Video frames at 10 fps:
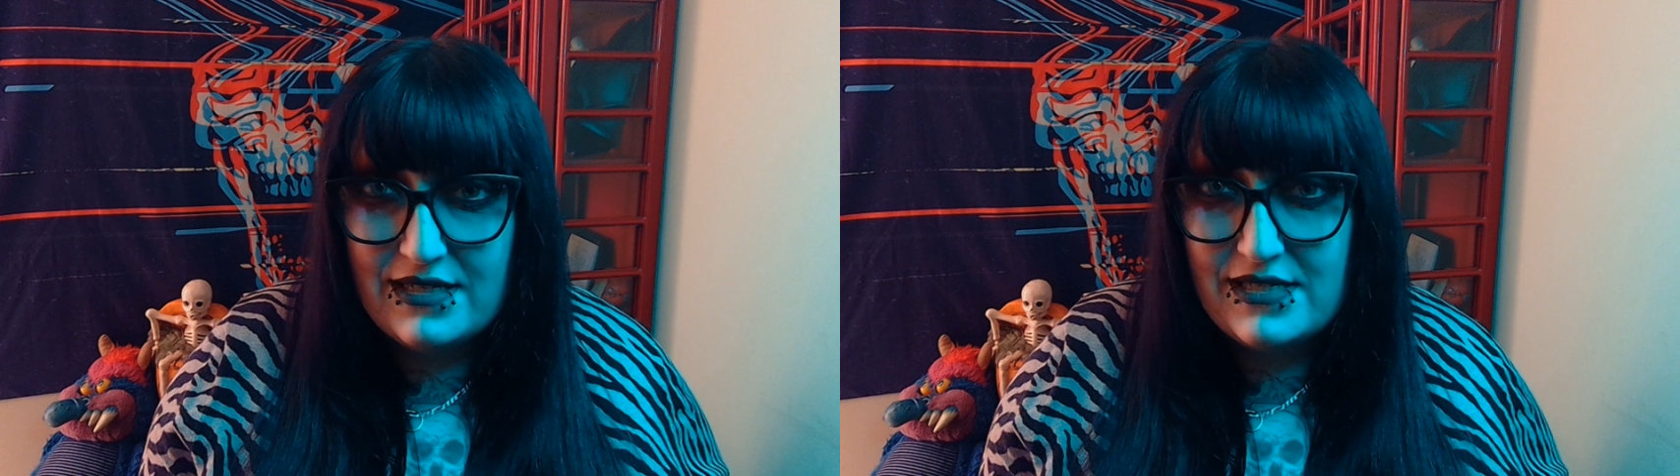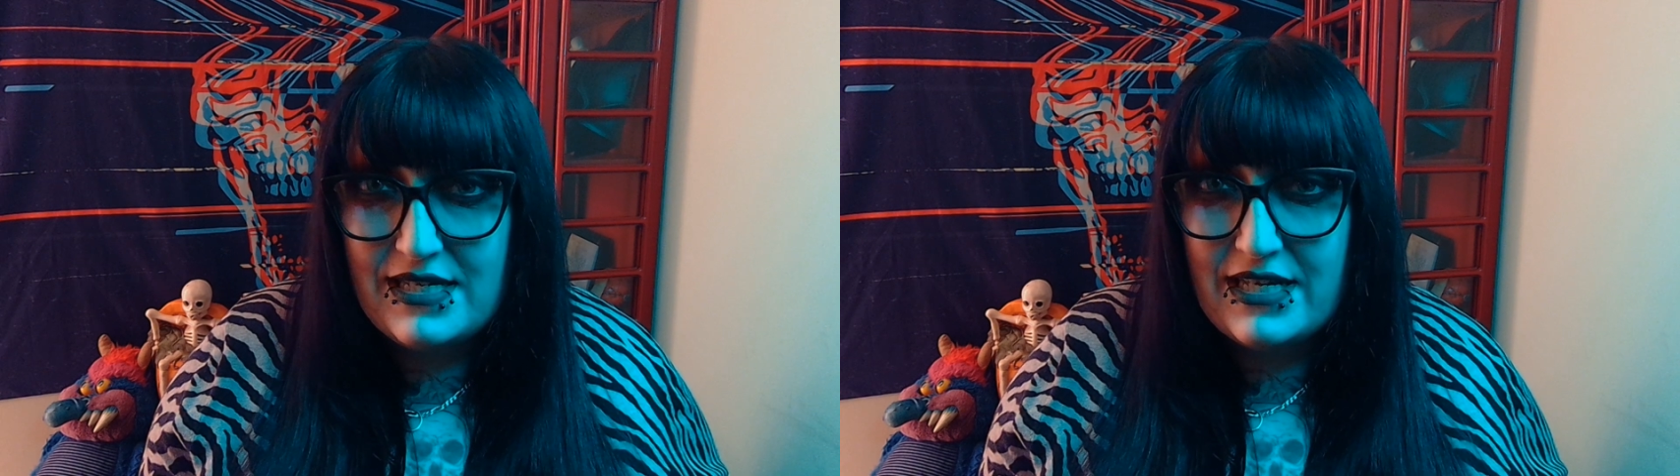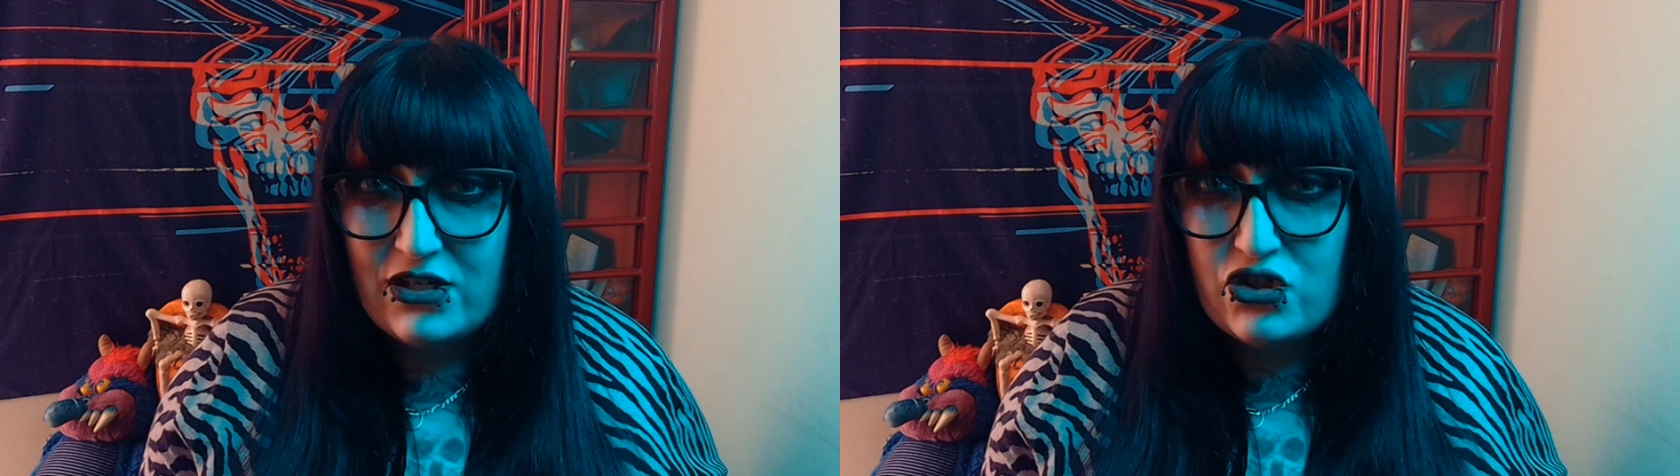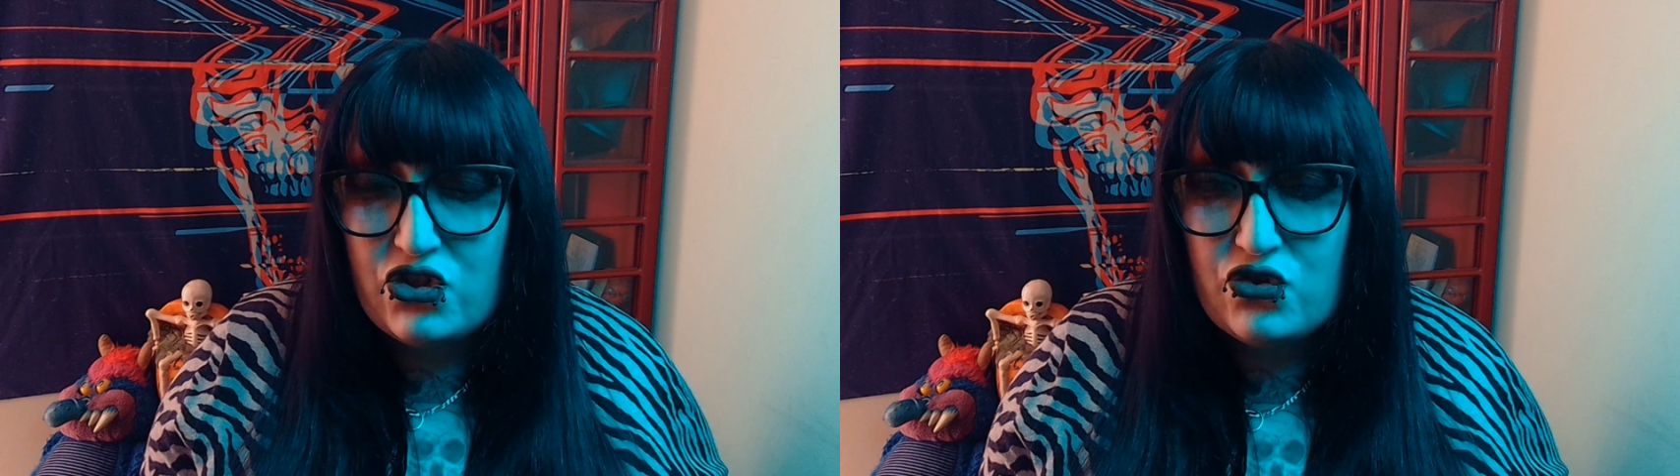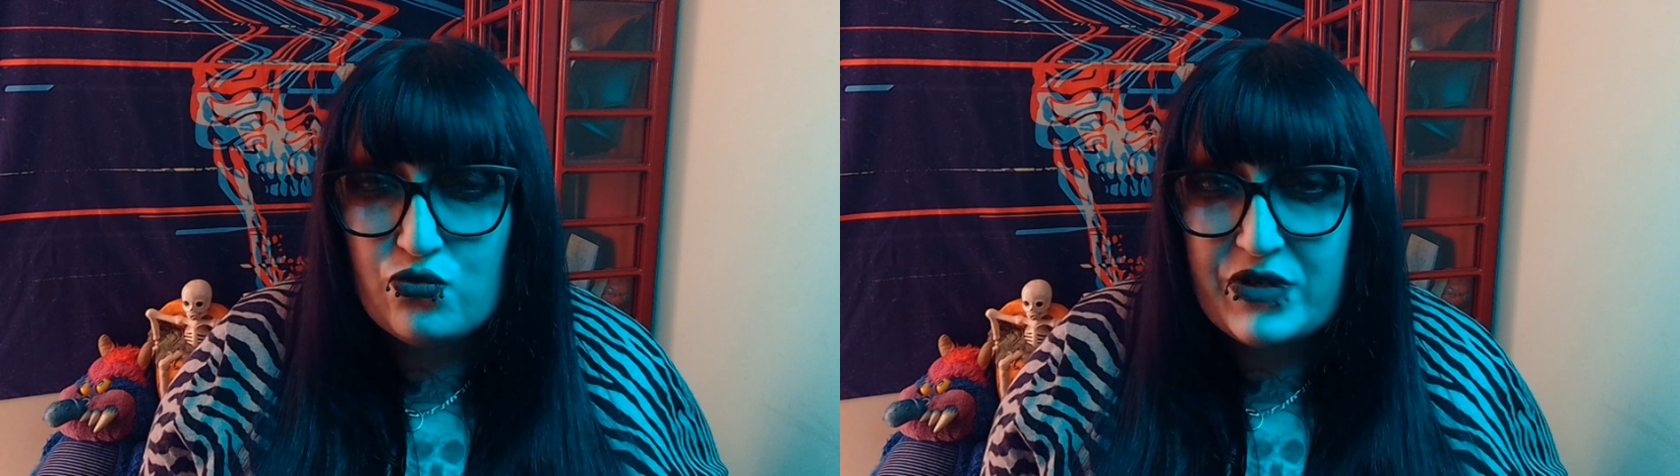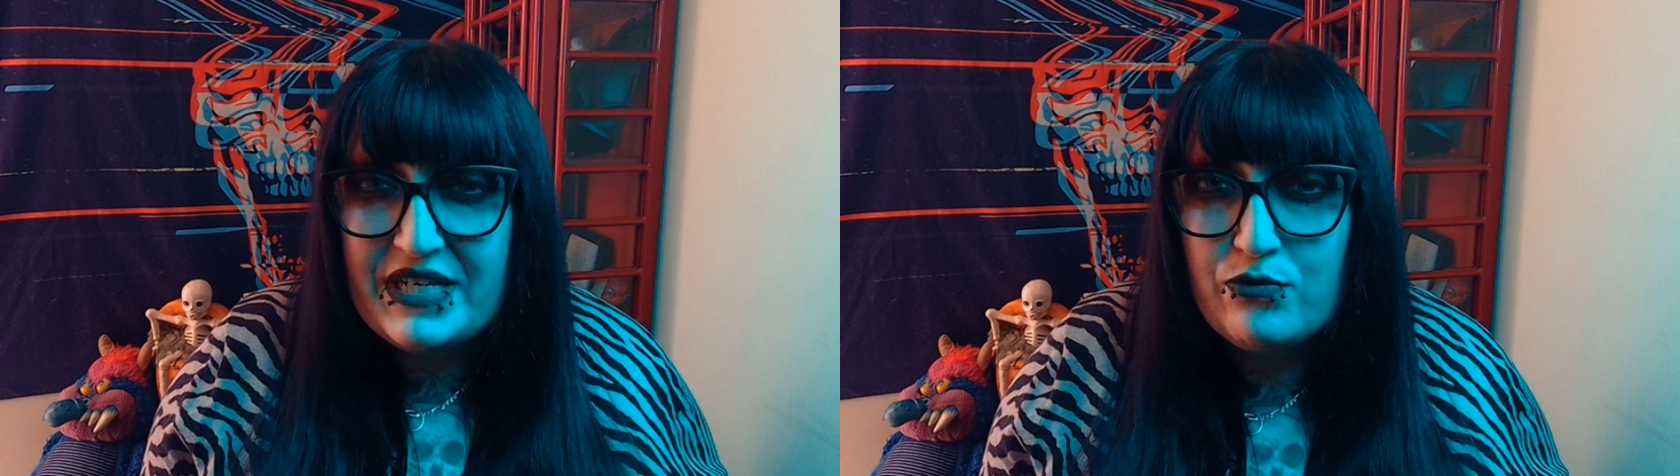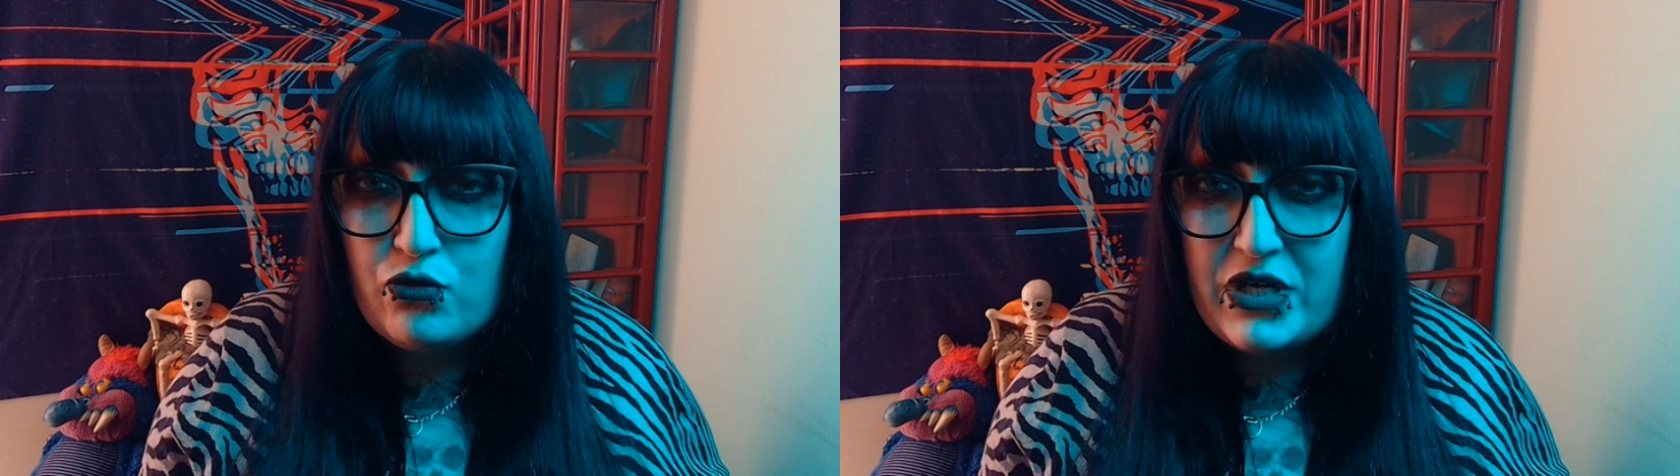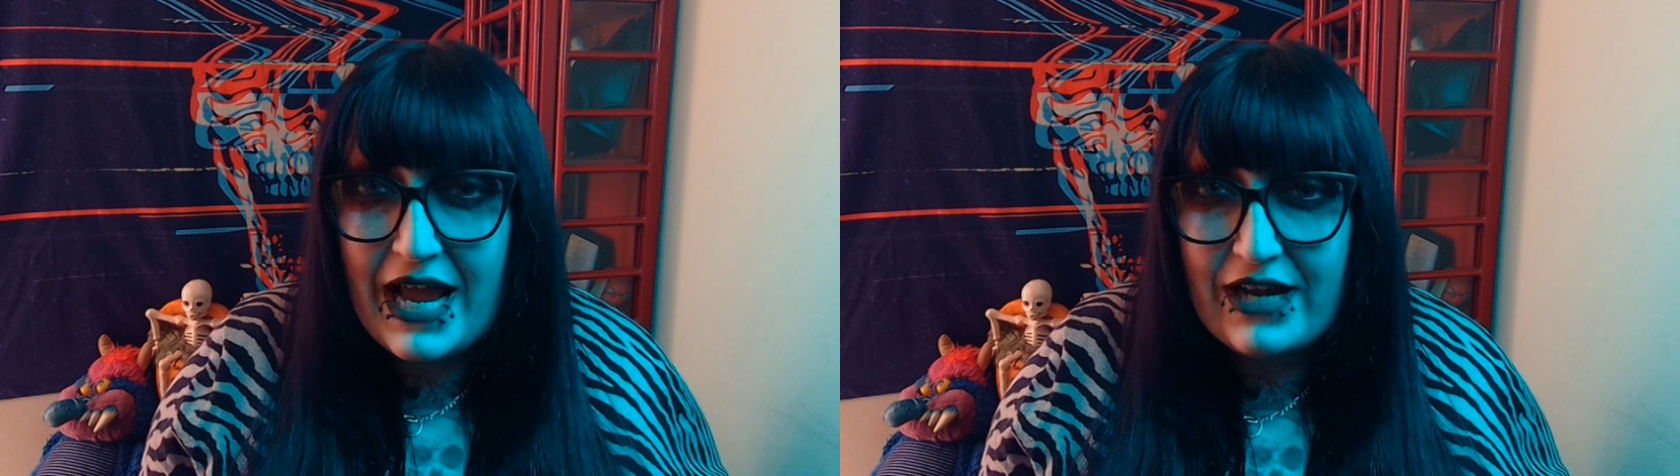is the extreme
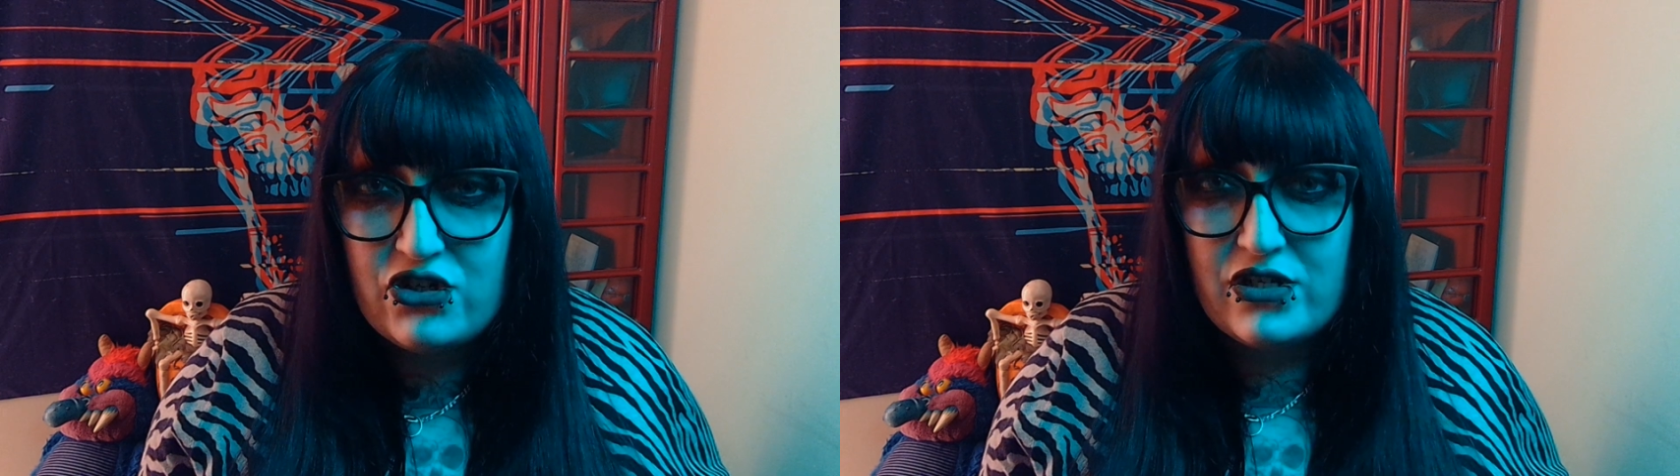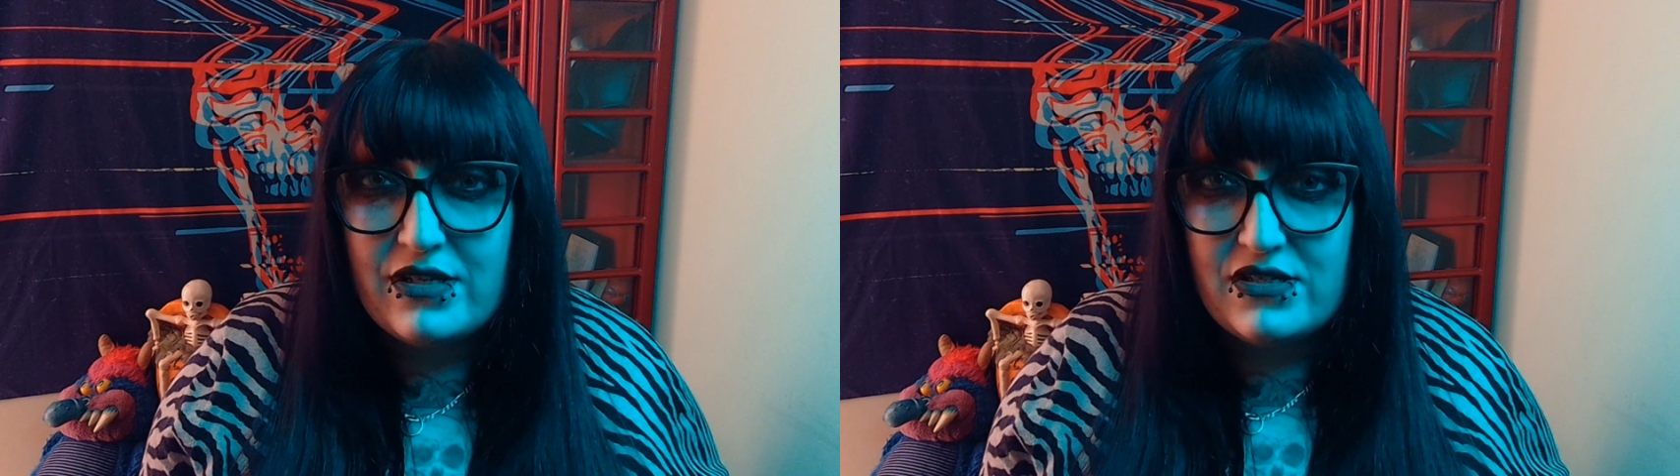reaction